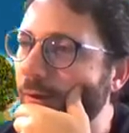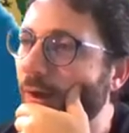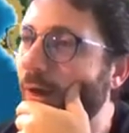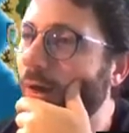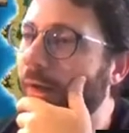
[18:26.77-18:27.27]

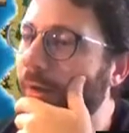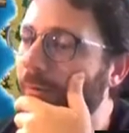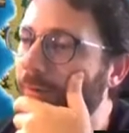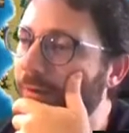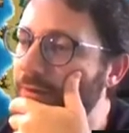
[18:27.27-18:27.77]
Oh, hey,
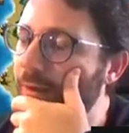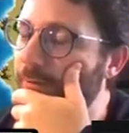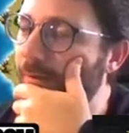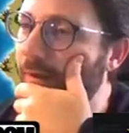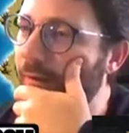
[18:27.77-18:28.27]
we fixed that
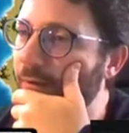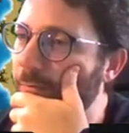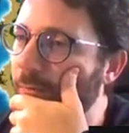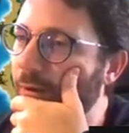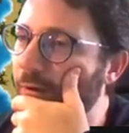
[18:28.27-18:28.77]
effect. That
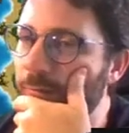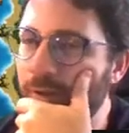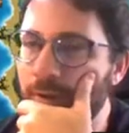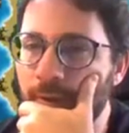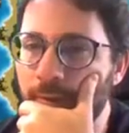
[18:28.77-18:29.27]
looks pretty good,
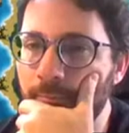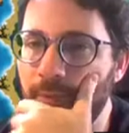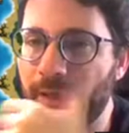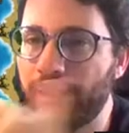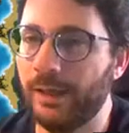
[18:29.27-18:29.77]
by the way.
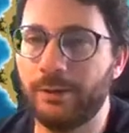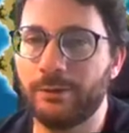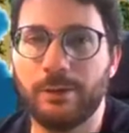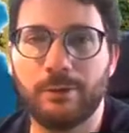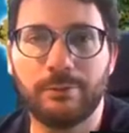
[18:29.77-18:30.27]
Ben, I
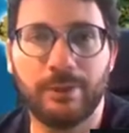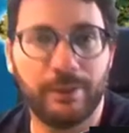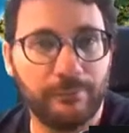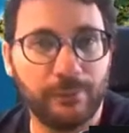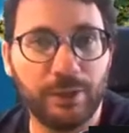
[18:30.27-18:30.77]
don't know
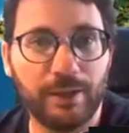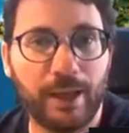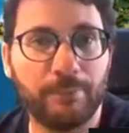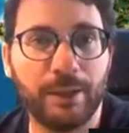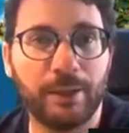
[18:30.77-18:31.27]
if you did
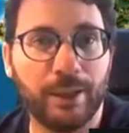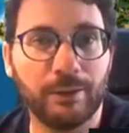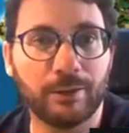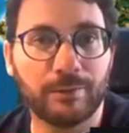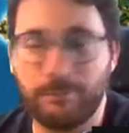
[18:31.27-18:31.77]
that, Ben. That
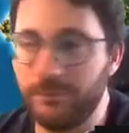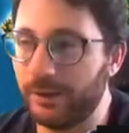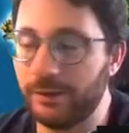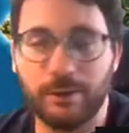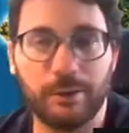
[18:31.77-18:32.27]
looks
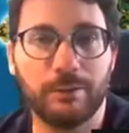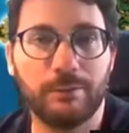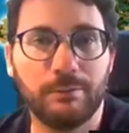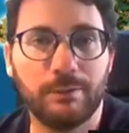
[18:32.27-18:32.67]
fucking good.